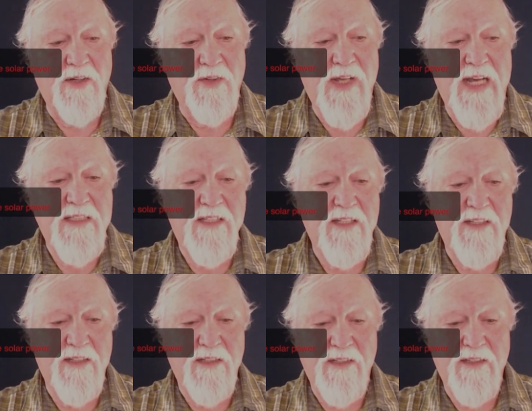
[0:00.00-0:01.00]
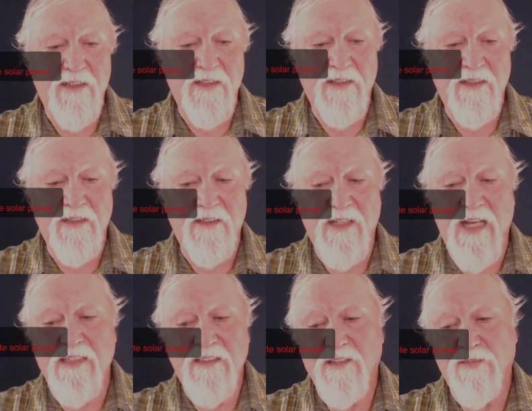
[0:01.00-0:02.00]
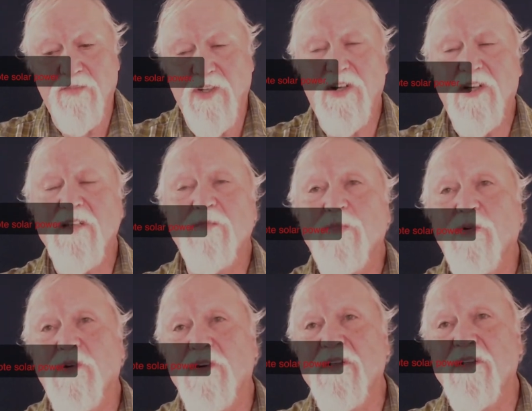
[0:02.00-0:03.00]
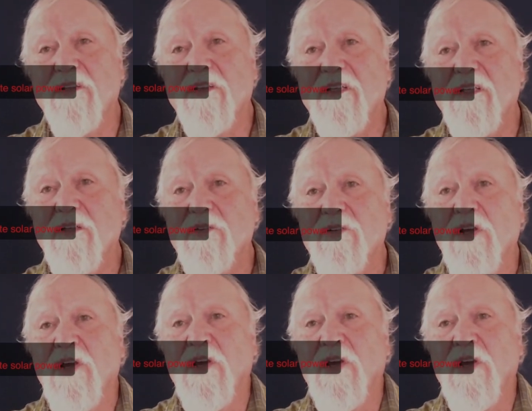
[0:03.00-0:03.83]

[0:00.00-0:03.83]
that's a very important thing.